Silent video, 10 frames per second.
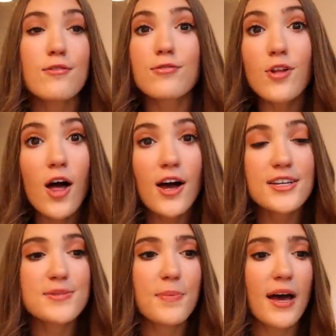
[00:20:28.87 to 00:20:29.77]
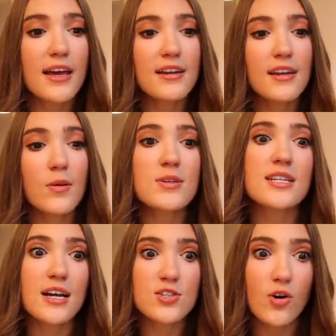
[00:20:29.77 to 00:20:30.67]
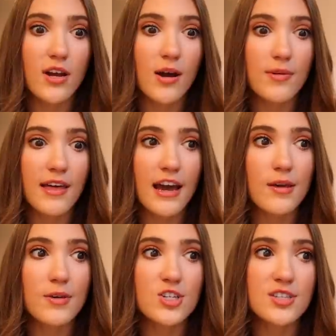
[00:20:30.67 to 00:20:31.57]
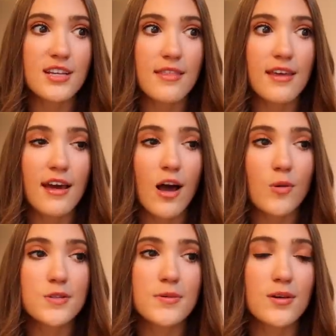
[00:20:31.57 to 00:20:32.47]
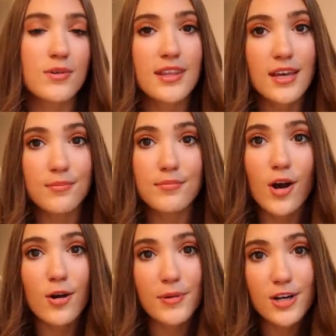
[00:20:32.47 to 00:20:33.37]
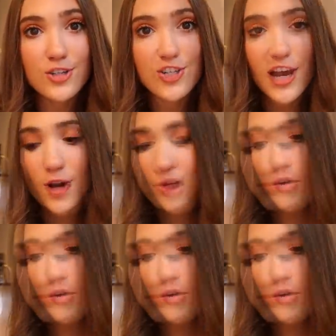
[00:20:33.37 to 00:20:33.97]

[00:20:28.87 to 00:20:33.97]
flaws, but it was nice growing up with that image because I think it helped me within our marriage now.